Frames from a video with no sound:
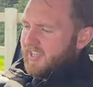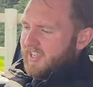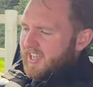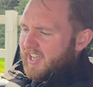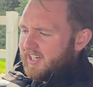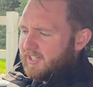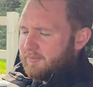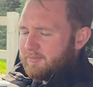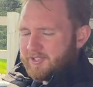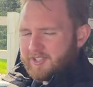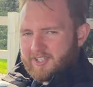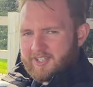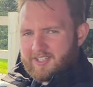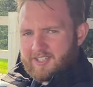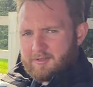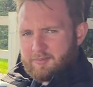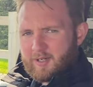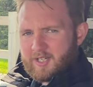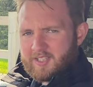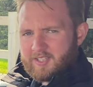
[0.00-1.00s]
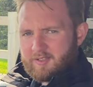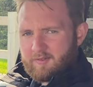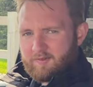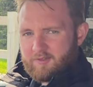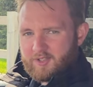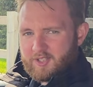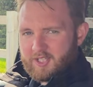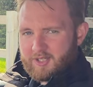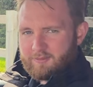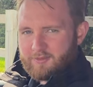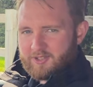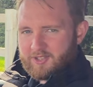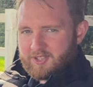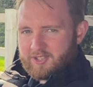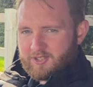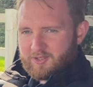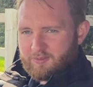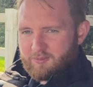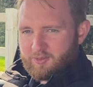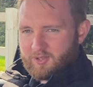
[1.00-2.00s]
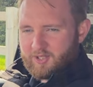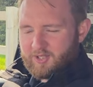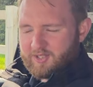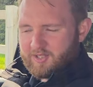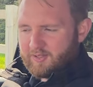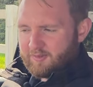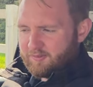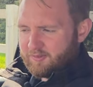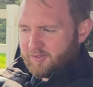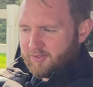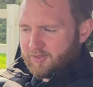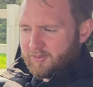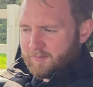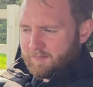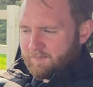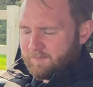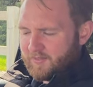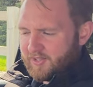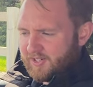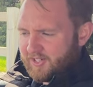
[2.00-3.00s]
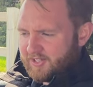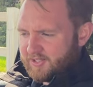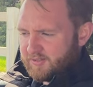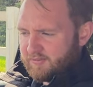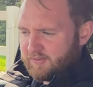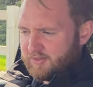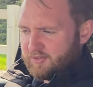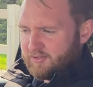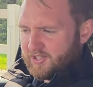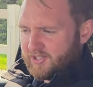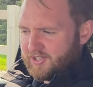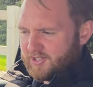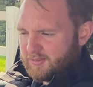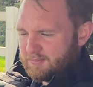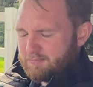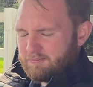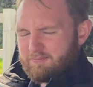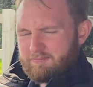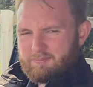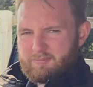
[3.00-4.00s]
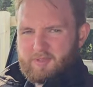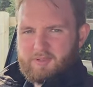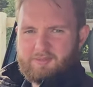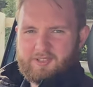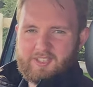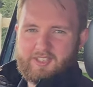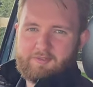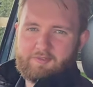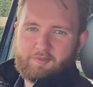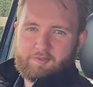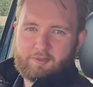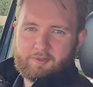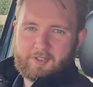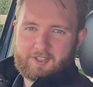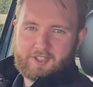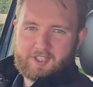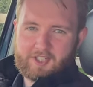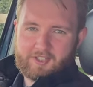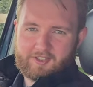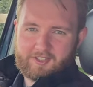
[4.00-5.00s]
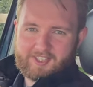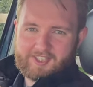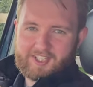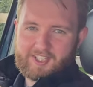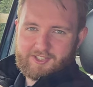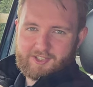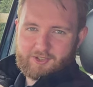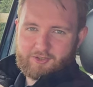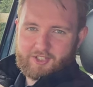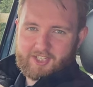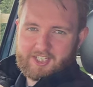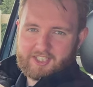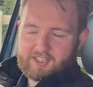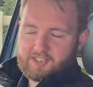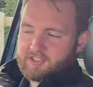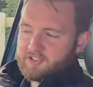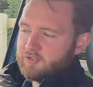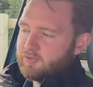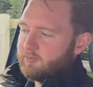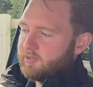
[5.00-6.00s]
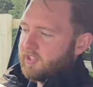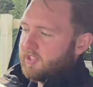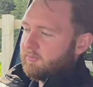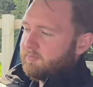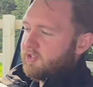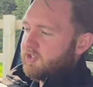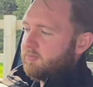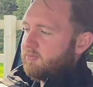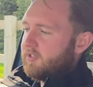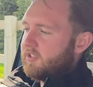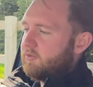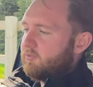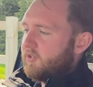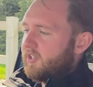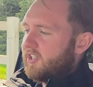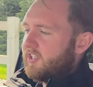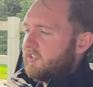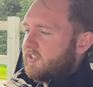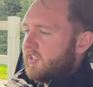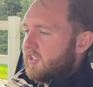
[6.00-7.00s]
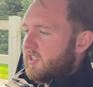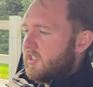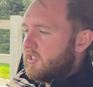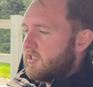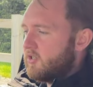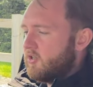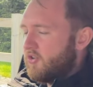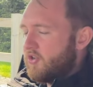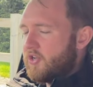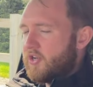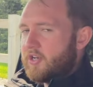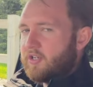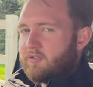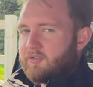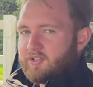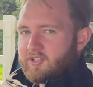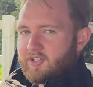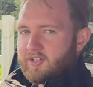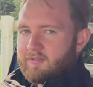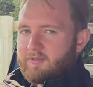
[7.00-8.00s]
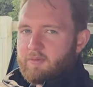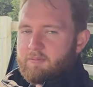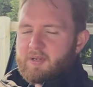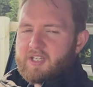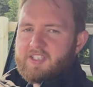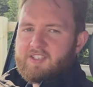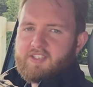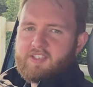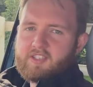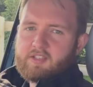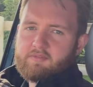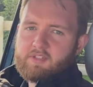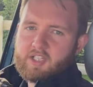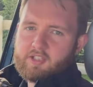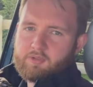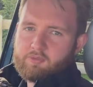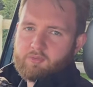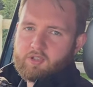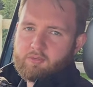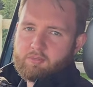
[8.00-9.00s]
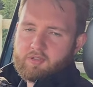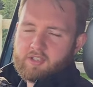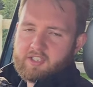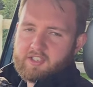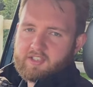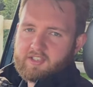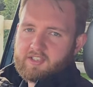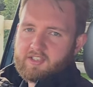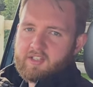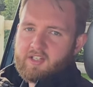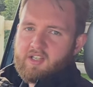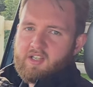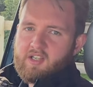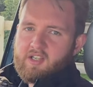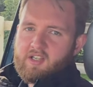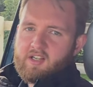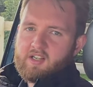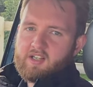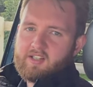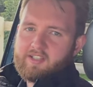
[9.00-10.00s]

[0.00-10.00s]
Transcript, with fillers: any Mercedes-Benz infotainment system, really, from the last few years, probably even from the turn of the century, actually, you'll be up to speed with this in no time. The basics of how to operate it are